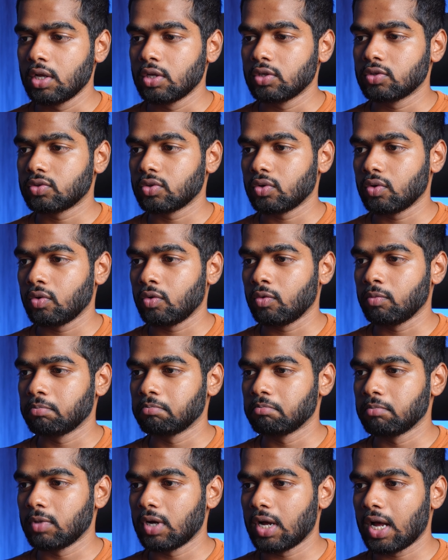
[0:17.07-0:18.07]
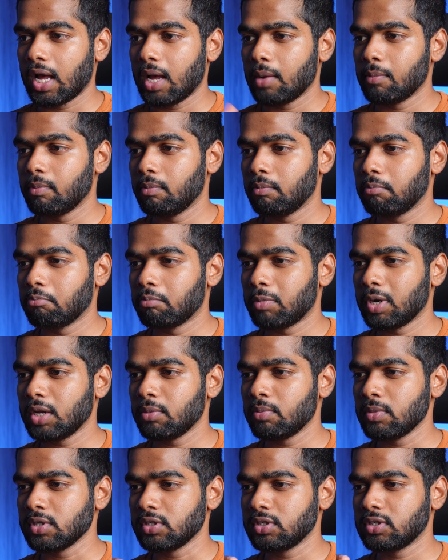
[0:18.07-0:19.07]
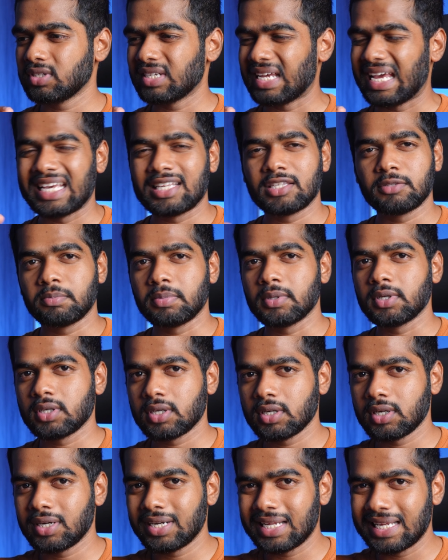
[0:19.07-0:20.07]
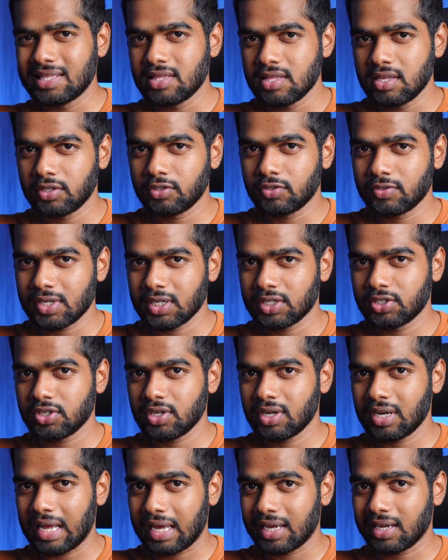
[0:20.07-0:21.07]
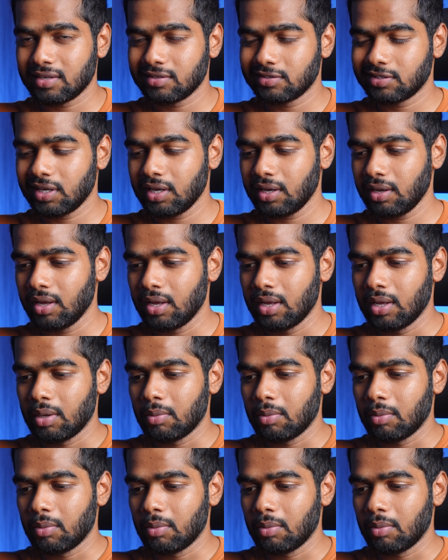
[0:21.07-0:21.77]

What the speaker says: So I'm pretty much experted in this section, I can say,